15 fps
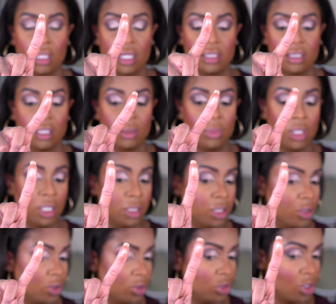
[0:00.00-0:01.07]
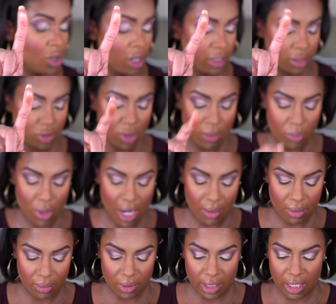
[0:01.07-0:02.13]
It's gonna be a little dark, so I'm
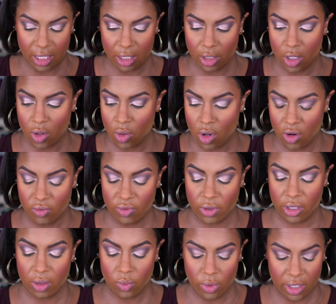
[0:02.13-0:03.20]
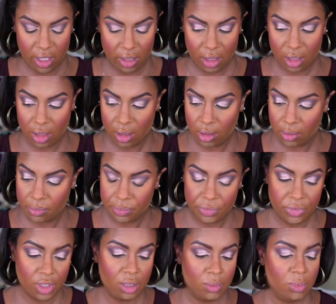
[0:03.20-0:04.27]
probably gonna go over it with
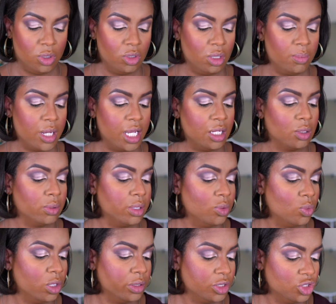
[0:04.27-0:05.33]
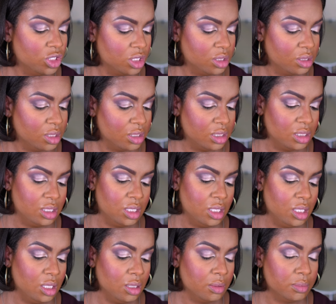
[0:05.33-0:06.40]
the Beauty Bakery one just to
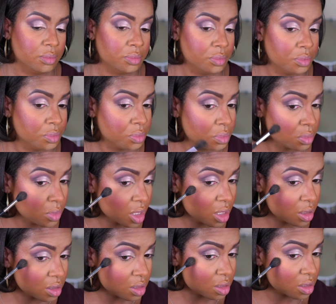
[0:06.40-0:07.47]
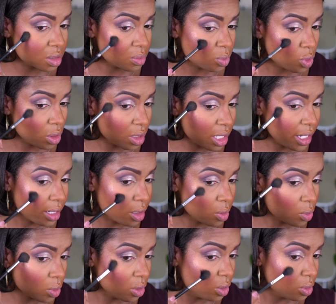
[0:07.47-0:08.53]
see, because this is more like a
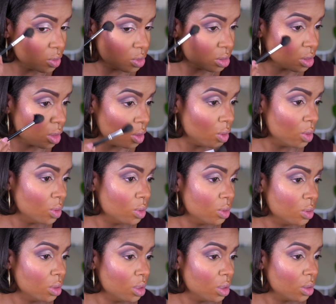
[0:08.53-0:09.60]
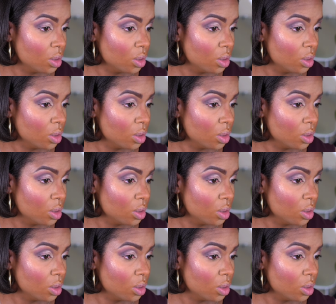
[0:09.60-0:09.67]
rose gold.